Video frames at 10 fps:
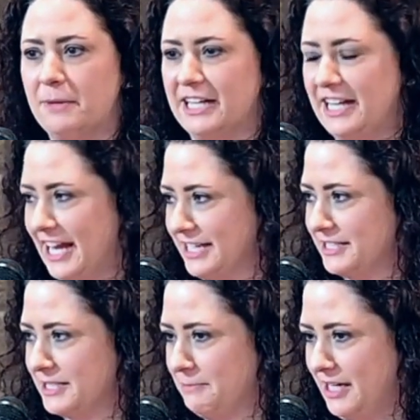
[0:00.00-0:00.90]
but he'd hand
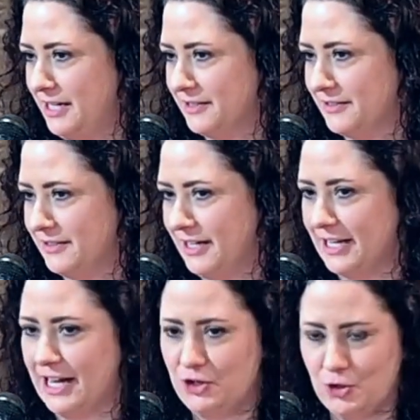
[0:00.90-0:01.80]
it to me,
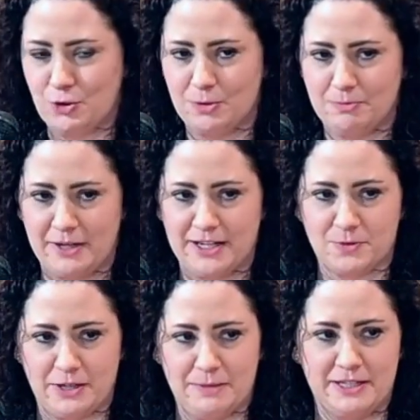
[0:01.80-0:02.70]
and I knew,
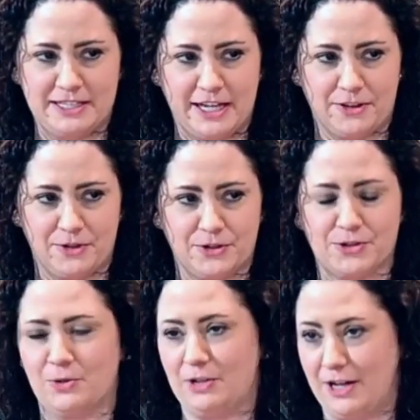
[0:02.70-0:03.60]
because we had been together for
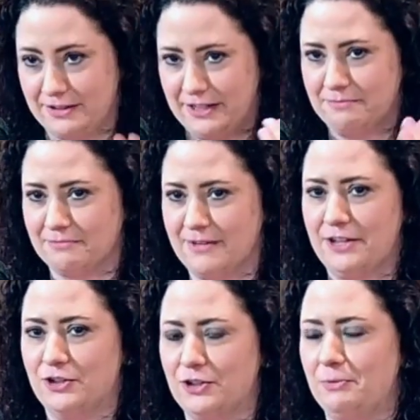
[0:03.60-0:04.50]
so long, that I
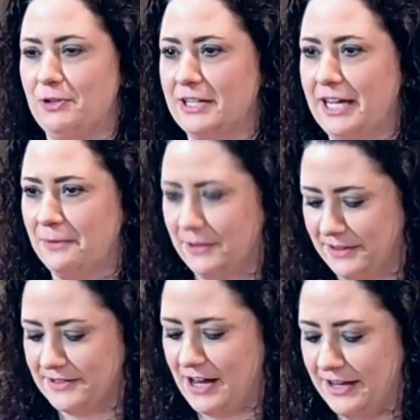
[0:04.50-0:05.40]
could communicate with
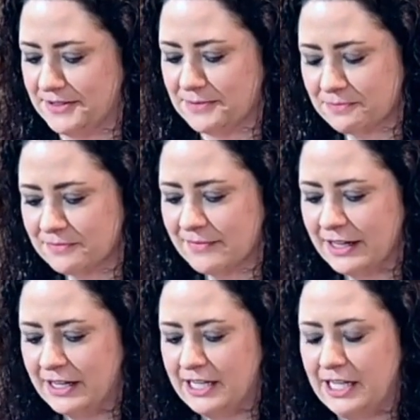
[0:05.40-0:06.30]
his eyes.
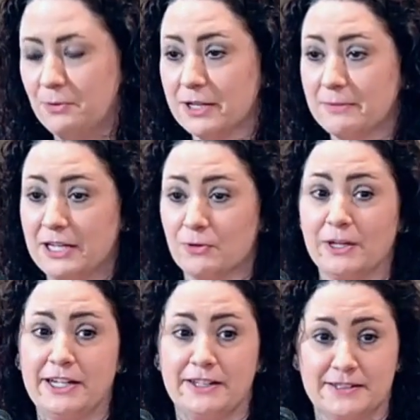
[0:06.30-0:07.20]
He wanted me to
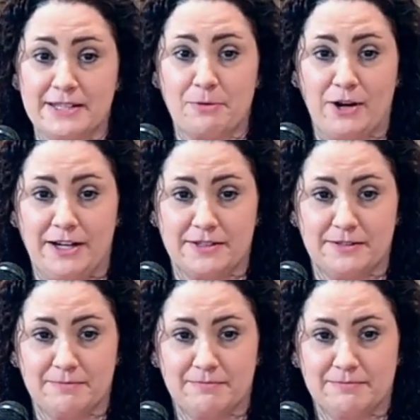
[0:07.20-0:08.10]
read it and summarize
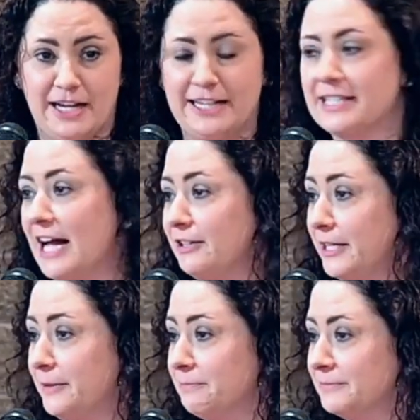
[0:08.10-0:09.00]
it, and tell
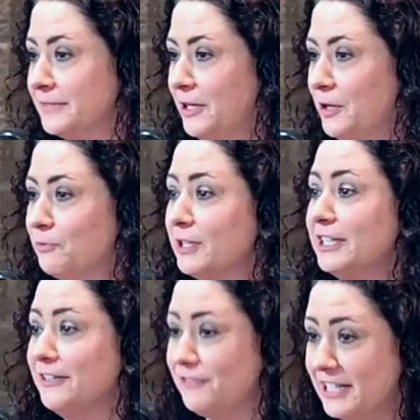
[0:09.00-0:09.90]
him,
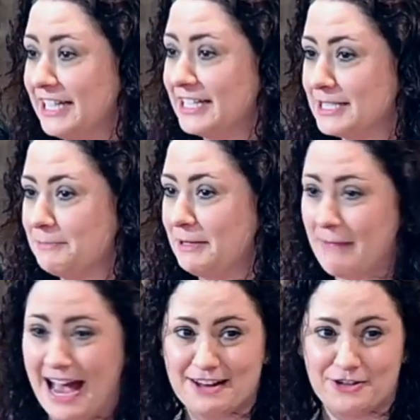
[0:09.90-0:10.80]
really, if he needed to be
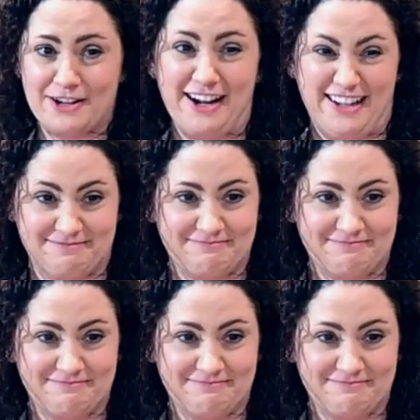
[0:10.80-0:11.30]
mad or not.